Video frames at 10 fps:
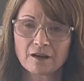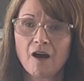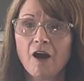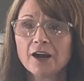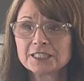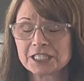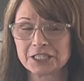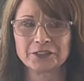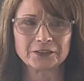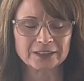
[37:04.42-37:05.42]
Hard to
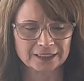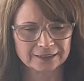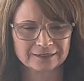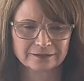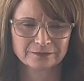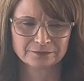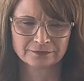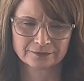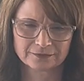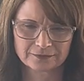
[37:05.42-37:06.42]
do,
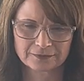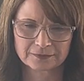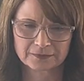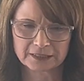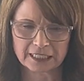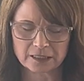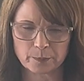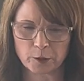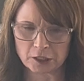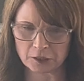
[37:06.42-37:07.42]
says the
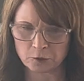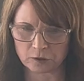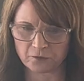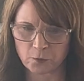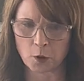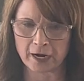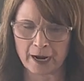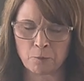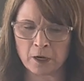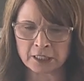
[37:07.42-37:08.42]
person who's a 4
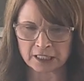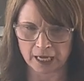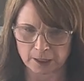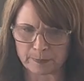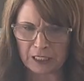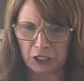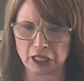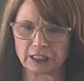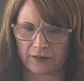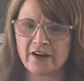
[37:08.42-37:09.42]
and wants to be
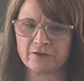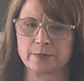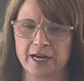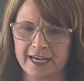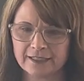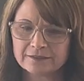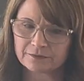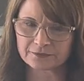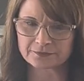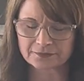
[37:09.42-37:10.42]
jealous of everybody.
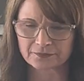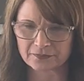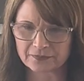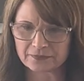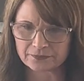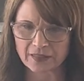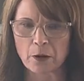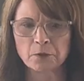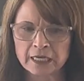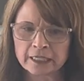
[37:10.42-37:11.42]

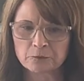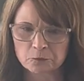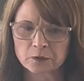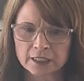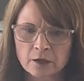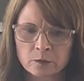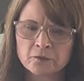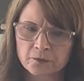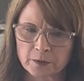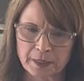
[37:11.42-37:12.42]
That one hit really
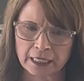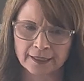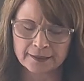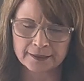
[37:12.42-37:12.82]
home for me.